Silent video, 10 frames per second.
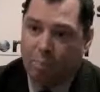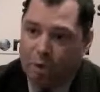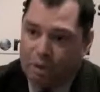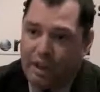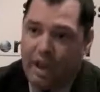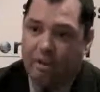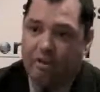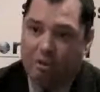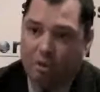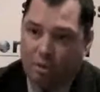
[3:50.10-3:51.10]
pushed down
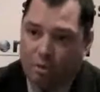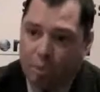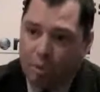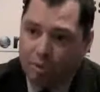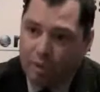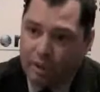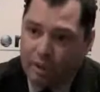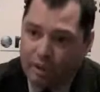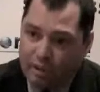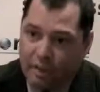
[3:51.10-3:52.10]
to more of
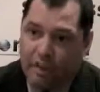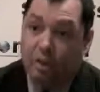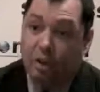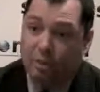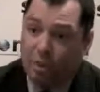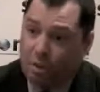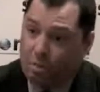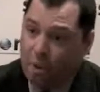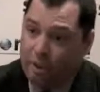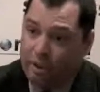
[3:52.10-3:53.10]
a standardised and
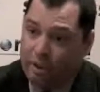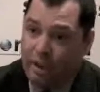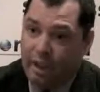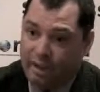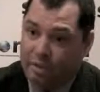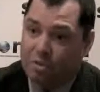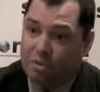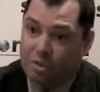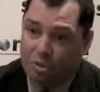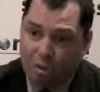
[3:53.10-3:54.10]
commodity
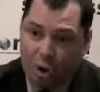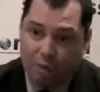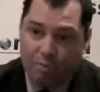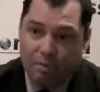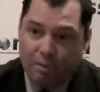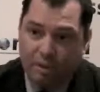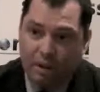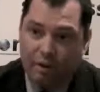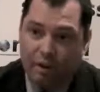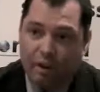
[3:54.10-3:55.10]
outsourced type
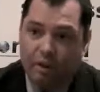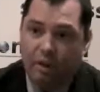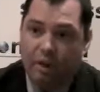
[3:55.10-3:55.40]
scenario,